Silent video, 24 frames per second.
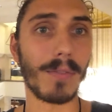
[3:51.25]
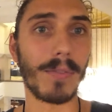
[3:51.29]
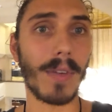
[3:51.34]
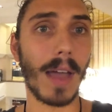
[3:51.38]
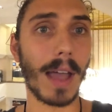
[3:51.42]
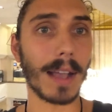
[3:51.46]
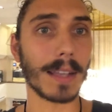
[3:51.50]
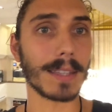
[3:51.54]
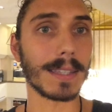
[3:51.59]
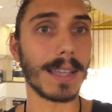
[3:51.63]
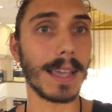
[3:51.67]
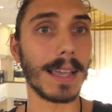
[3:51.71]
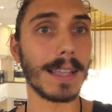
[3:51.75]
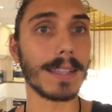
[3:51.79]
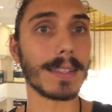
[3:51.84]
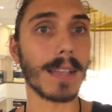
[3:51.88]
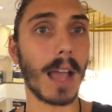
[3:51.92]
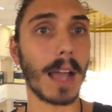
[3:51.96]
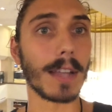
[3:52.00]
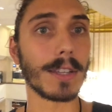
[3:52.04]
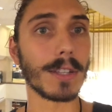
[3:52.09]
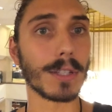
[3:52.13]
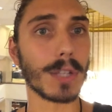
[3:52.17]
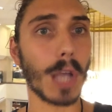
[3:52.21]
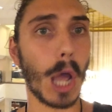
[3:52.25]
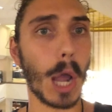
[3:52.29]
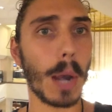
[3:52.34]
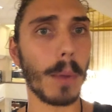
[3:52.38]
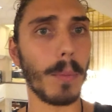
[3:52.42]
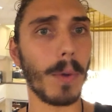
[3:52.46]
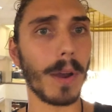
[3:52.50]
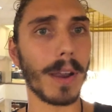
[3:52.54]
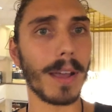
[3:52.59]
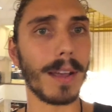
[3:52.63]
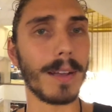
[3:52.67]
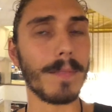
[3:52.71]
vaccines. I just kind
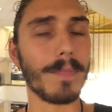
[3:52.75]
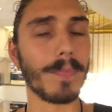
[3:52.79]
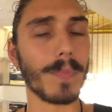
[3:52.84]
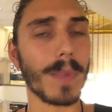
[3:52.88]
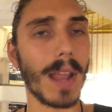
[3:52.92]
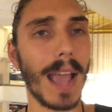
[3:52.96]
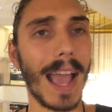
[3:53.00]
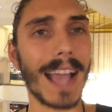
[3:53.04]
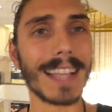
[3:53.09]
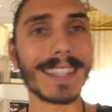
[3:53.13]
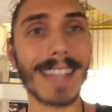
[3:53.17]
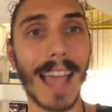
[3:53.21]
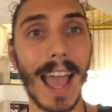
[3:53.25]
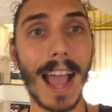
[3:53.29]
of want to, it's